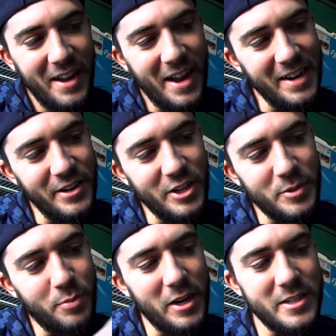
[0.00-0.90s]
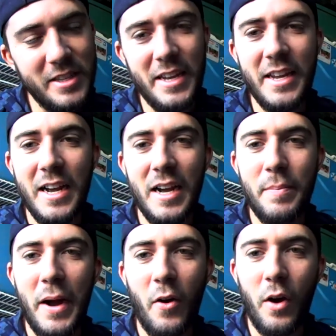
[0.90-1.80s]
and you just press the
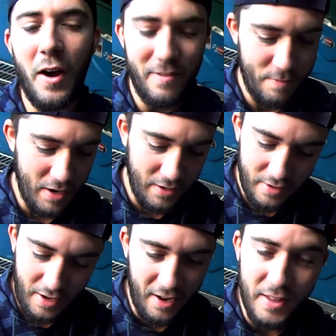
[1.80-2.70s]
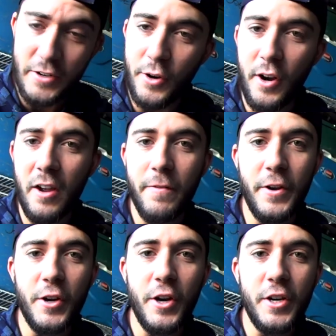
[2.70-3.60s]
power off button and they turn off and
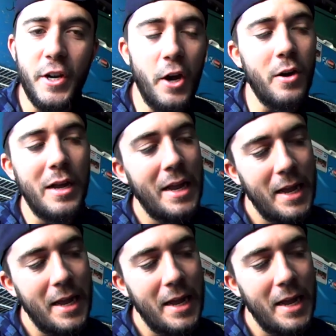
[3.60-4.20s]
you're good to go.